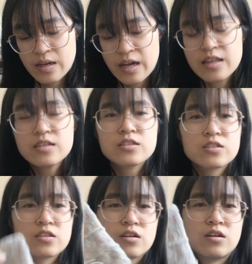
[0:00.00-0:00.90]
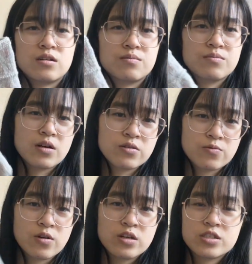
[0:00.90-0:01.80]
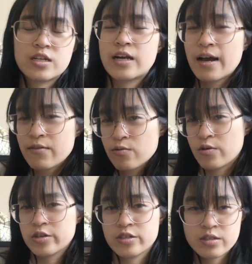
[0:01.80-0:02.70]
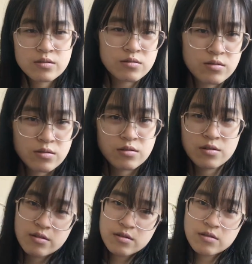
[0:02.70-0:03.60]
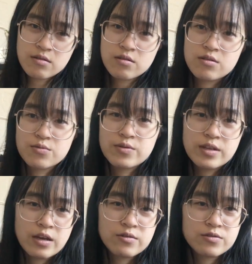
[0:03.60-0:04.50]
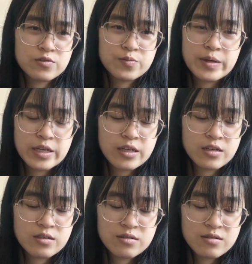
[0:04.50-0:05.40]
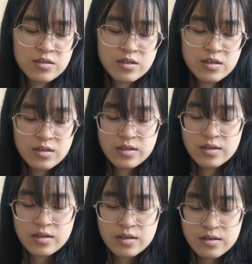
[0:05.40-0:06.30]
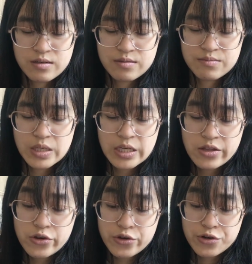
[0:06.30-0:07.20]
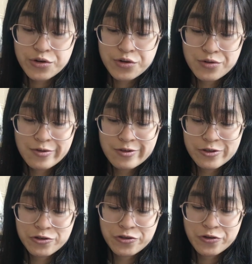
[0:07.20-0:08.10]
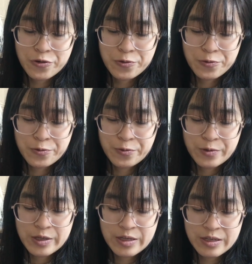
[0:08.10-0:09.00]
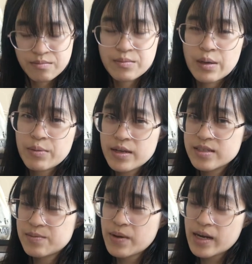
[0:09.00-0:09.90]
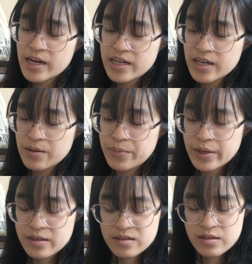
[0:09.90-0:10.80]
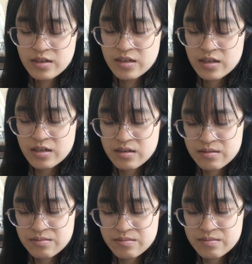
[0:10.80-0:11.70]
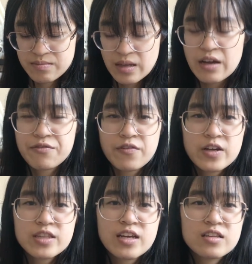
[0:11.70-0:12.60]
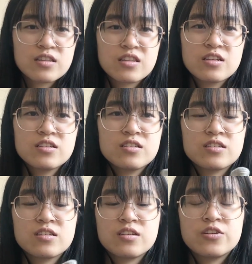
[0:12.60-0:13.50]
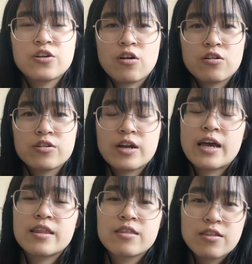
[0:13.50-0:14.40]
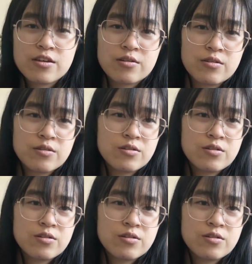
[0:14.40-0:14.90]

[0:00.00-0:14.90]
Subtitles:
And this is unwashed, and I haven't washed the one I was making either, so maybe it's a bad idea. But I find that this yarn and the